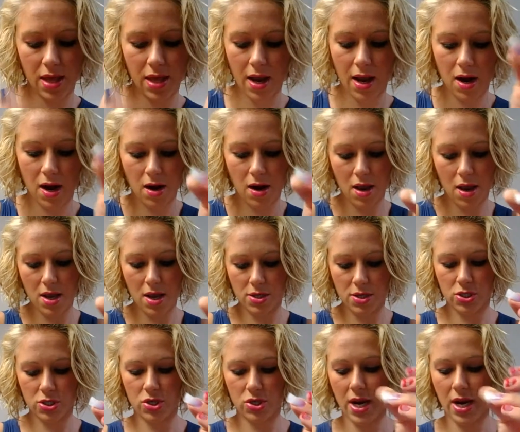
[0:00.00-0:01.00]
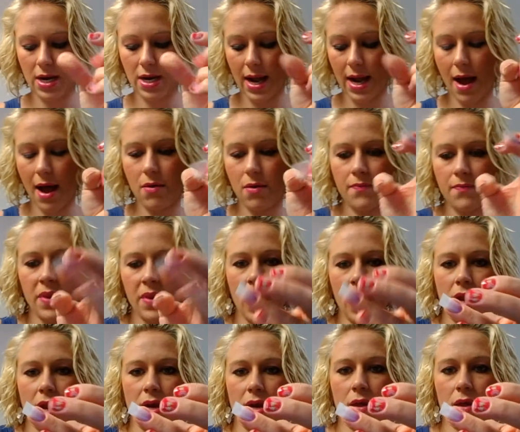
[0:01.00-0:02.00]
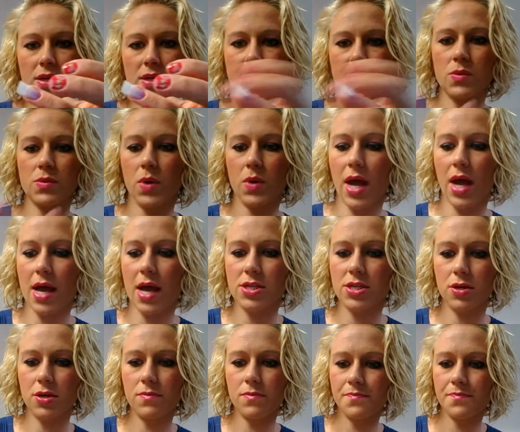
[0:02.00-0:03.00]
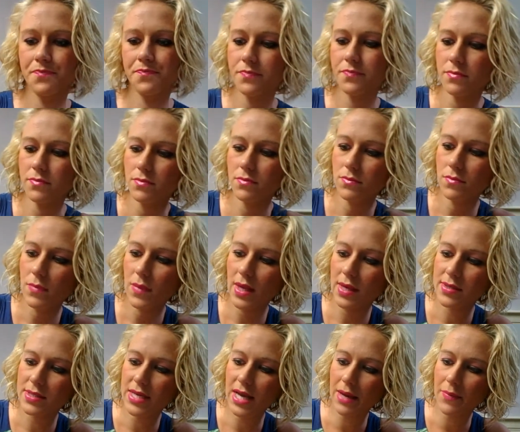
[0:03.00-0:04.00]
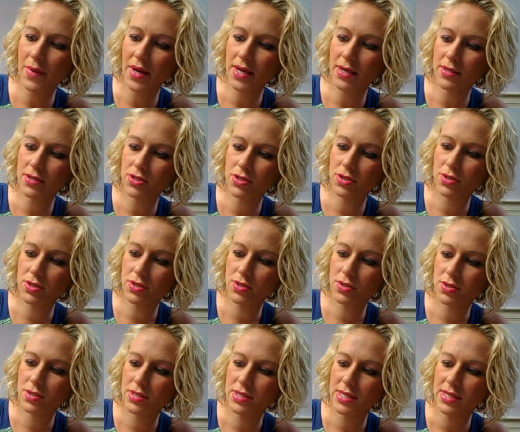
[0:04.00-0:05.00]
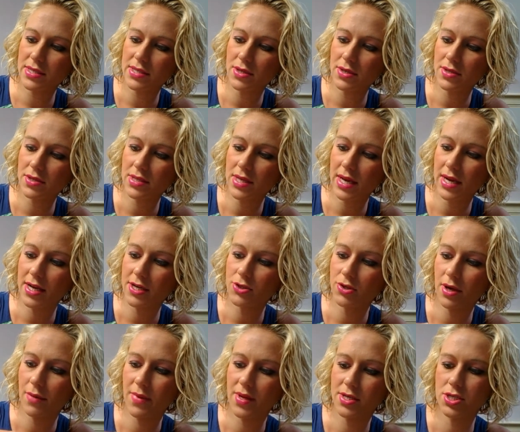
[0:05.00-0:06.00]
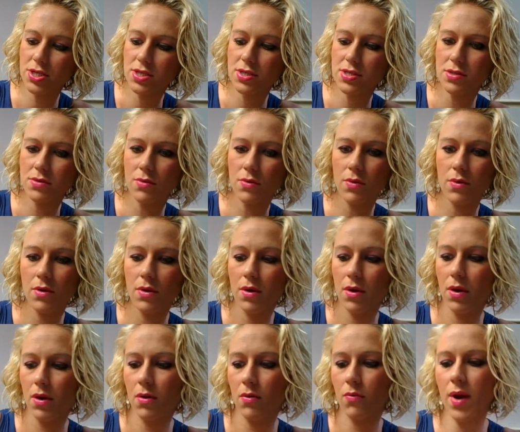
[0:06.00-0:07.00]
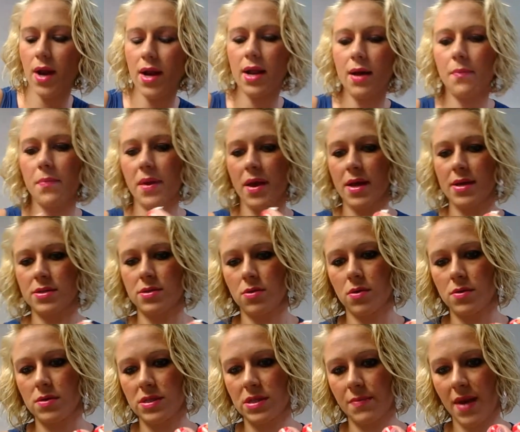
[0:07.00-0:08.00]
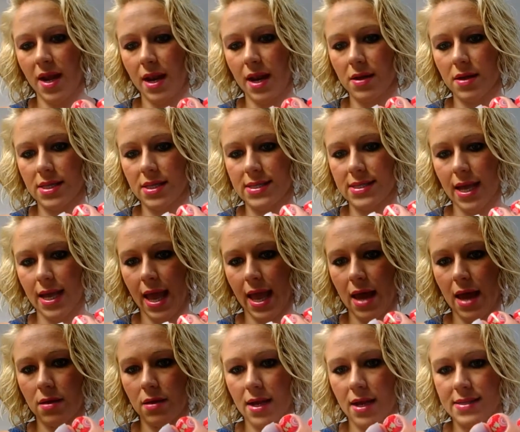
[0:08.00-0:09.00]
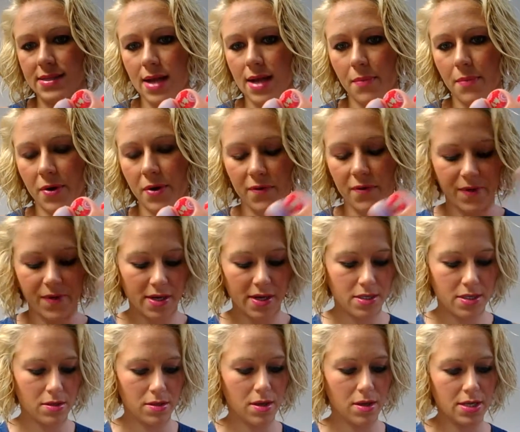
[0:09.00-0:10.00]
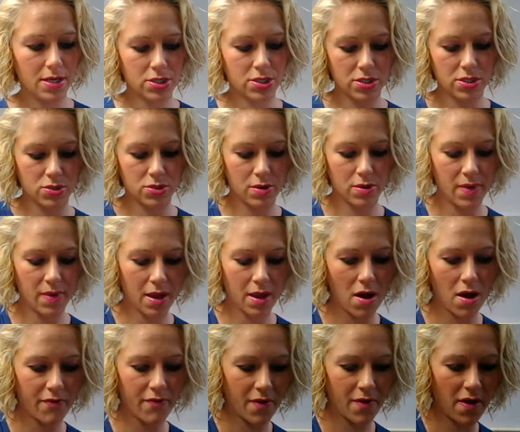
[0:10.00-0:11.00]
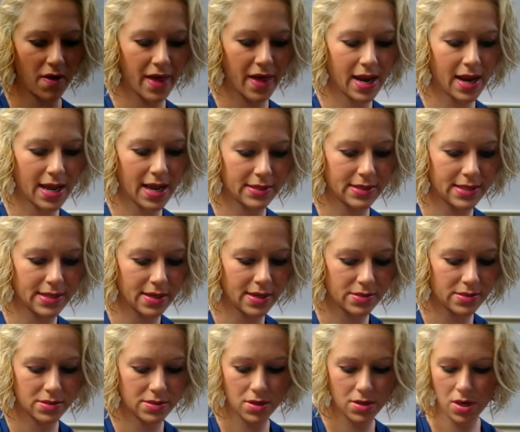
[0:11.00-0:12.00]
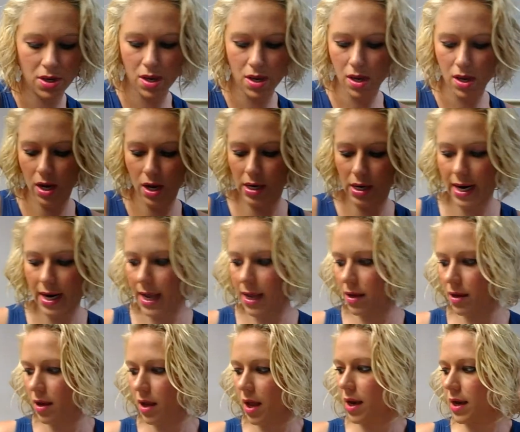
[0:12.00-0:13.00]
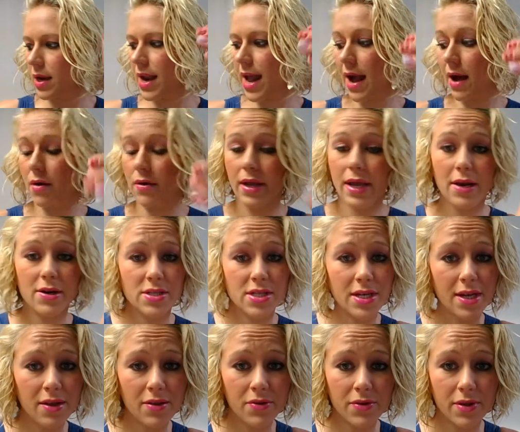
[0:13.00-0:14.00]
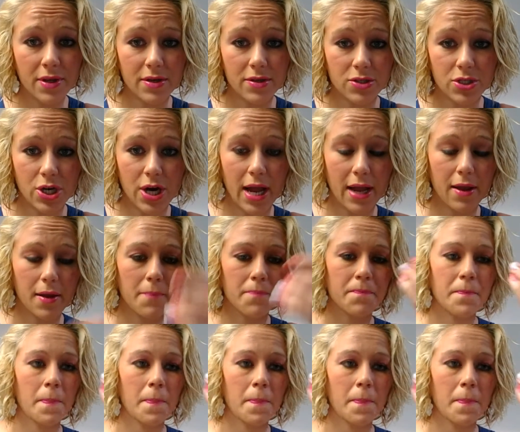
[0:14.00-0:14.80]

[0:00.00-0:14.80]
there, straighten it out. Now this is what I do. Take my scissors and I trim it just right up as close to my nail as I can. It's not perfect. It's just trimming off all that excess. All right, now here's another little trick.